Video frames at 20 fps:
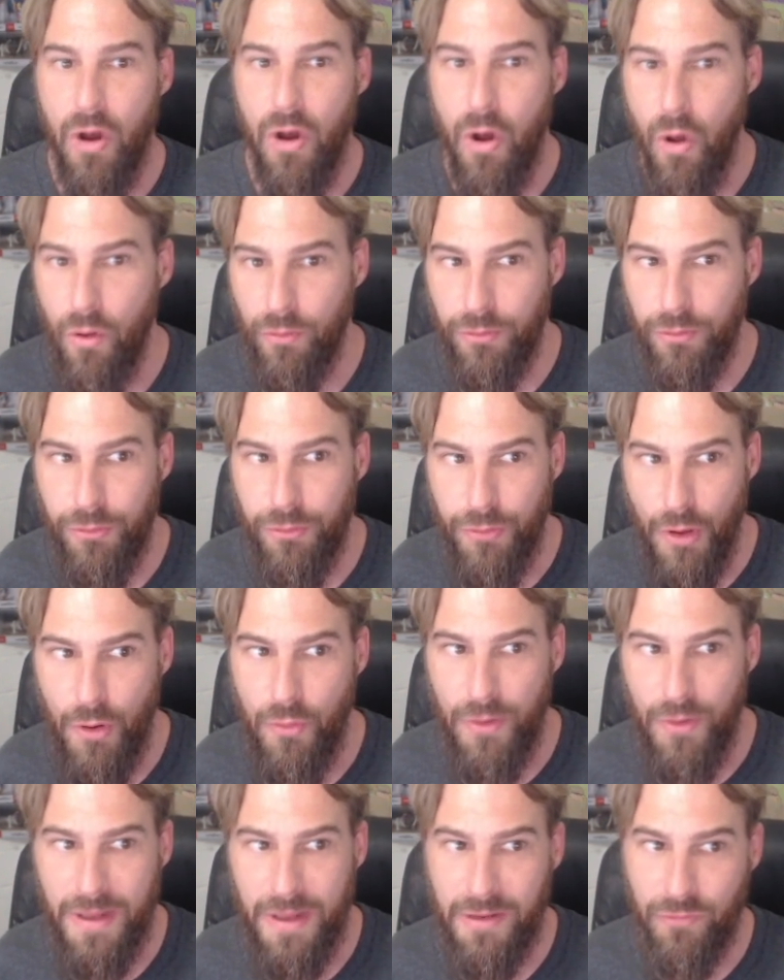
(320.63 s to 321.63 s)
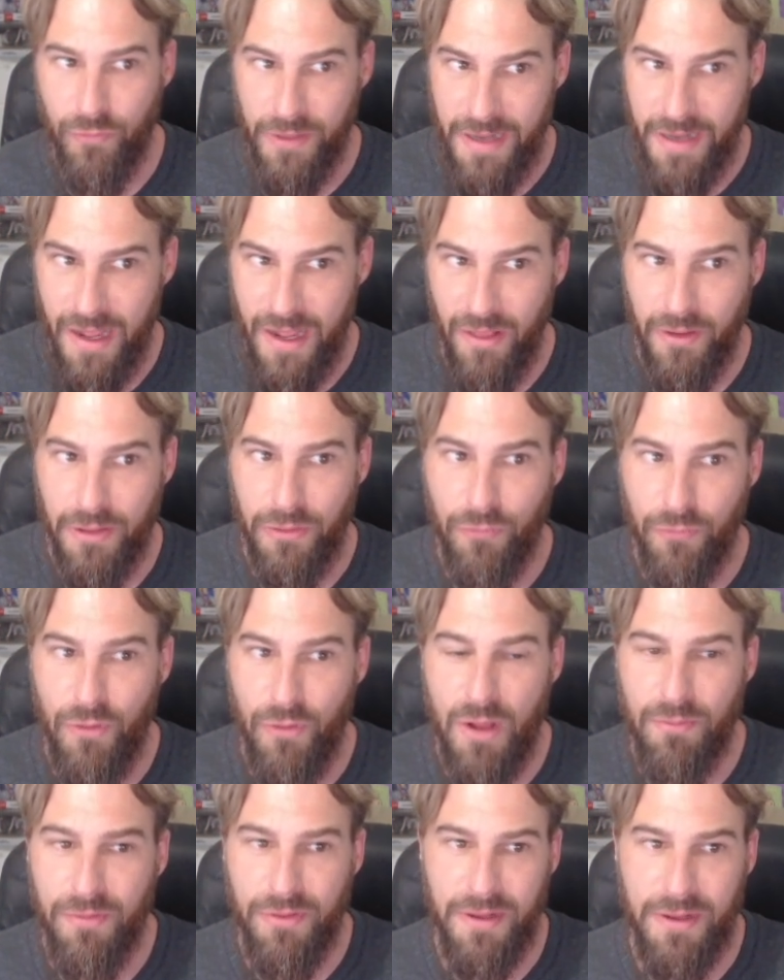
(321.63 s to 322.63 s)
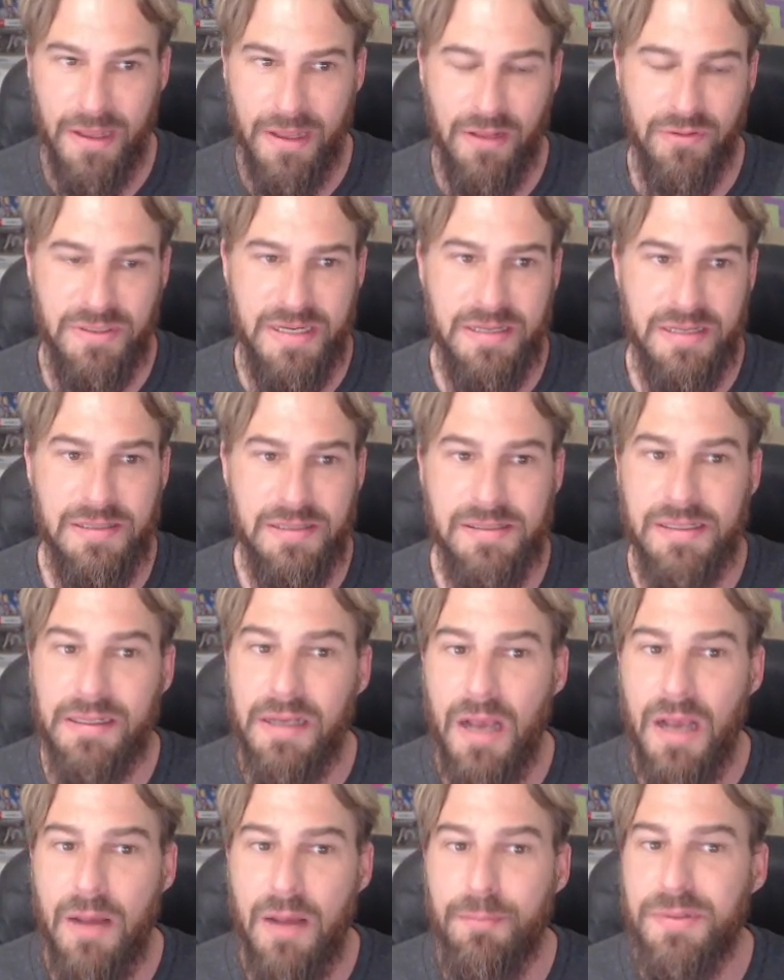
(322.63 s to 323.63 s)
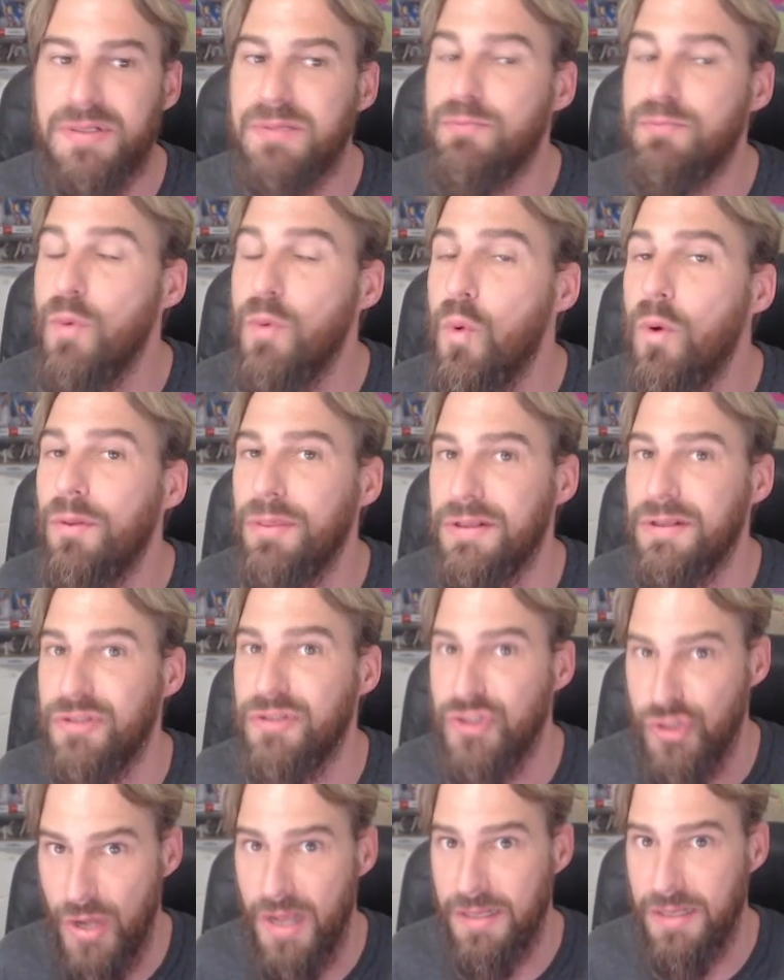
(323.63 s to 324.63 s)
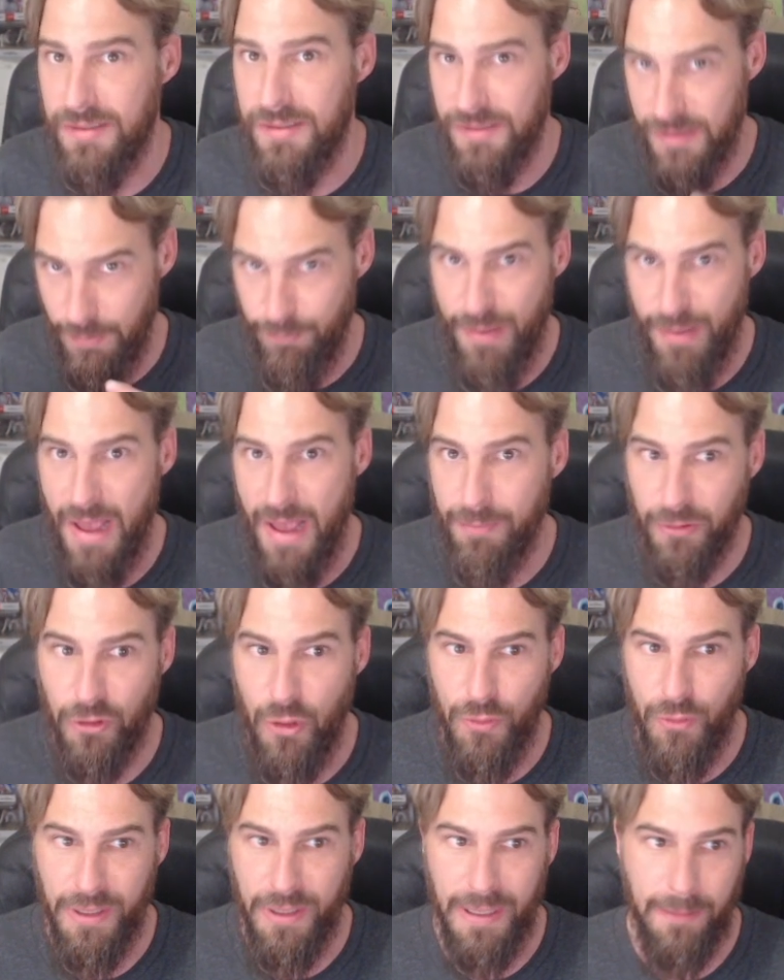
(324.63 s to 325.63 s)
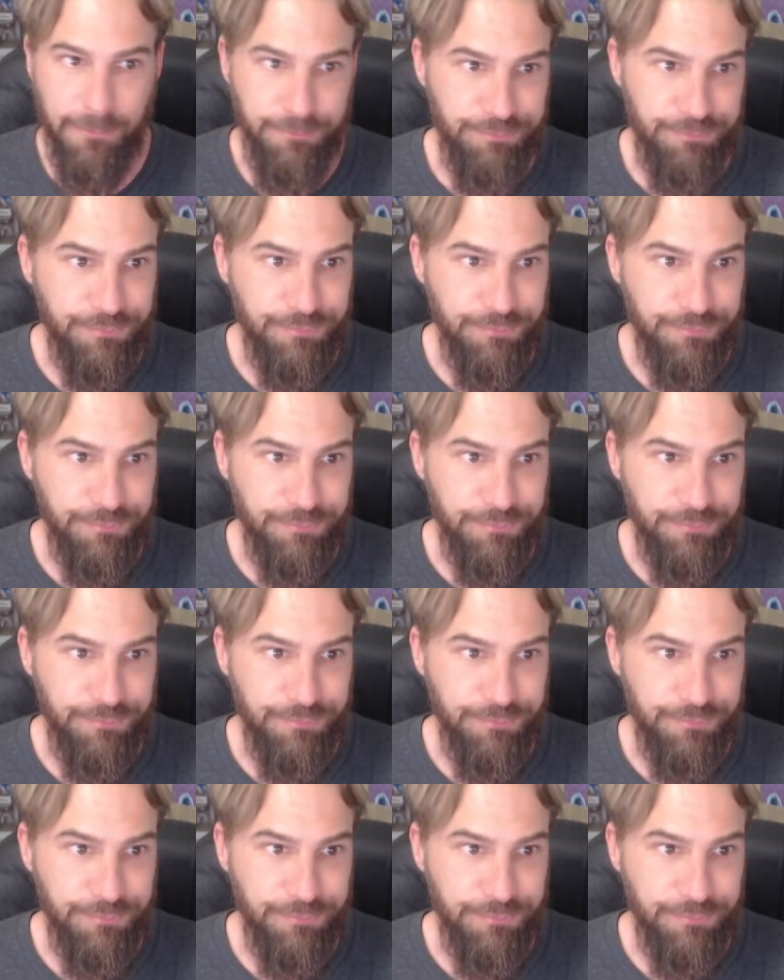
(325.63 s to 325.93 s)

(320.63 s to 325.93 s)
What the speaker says: although in reality the realm of the Chaldeans encompassed more than just Babylonia.